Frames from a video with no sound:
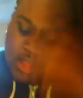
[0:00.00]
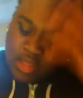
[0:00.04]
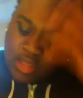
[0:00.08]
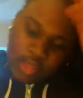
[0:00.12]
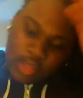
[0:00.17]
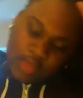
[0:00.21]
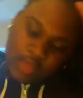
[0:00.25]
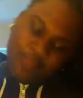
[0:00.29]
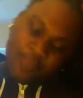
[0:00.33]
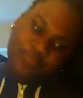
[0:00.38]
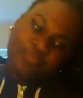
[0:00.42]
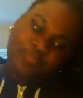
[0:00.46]

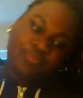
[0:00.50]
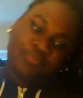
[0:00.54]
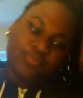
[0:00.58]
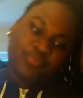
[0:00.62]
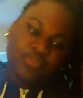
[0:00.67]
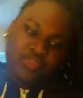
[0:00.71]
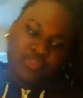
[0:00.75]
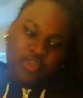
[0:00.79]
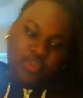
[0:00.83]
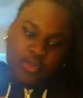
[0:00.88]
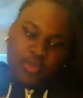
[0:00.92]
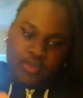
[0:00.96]

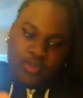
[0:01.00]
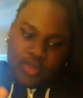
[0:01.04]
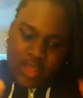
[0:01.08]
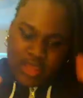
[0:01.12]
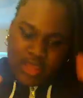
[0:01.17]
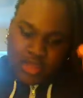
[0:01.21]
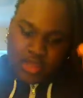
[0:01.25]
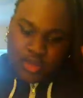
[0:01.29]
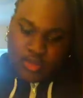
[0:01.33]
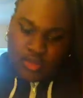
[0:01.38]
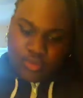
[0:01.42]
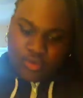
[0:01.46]
So
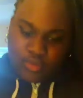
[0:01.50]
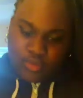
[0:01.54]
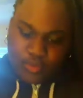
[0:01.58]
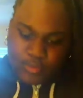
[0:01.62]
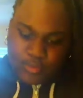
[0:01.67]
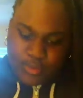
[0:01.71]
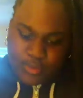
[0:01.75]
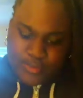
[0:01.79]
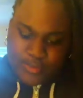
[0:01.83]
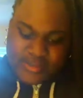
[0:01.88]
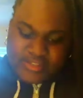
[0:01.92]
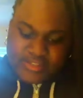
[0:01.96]
like
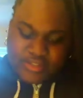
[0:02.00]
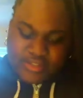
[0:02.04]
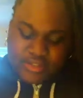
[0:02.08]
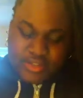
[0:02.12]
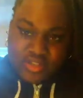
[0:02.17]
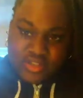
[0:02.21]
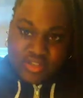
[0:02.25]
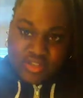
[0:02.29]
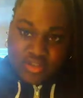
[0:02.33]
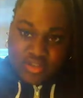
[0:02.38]
we were excluded.